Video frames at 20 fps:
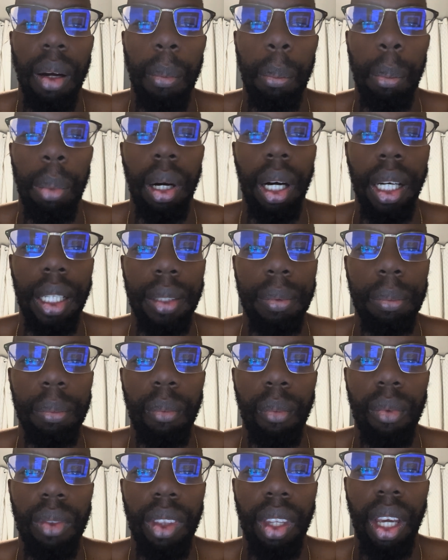But
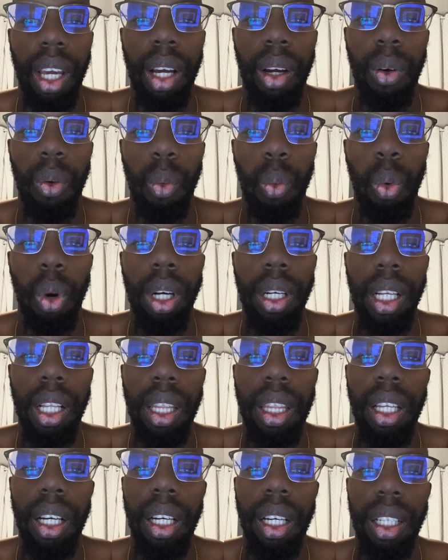one
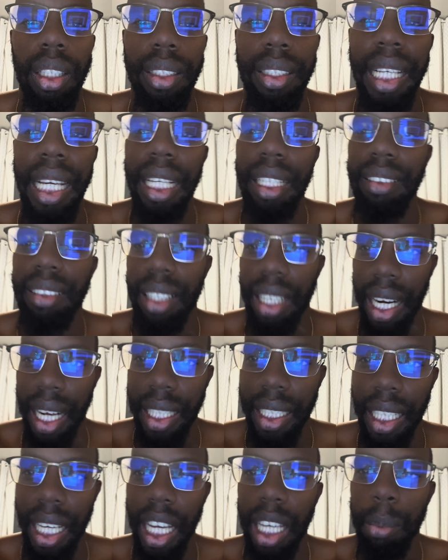of the things that I
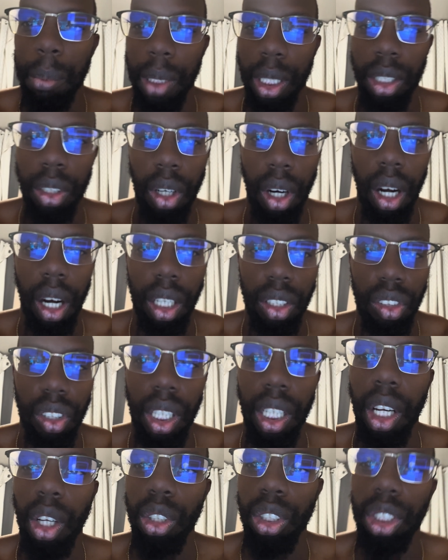came across,
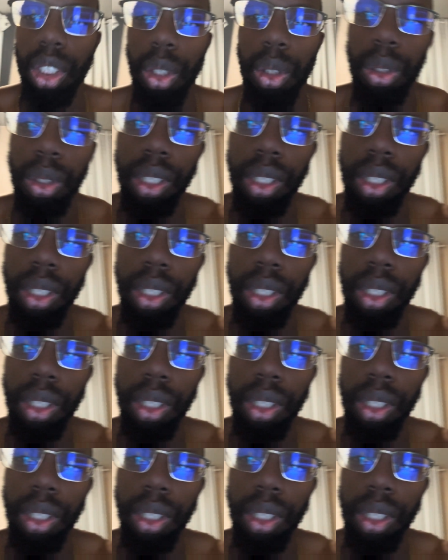and I'll show you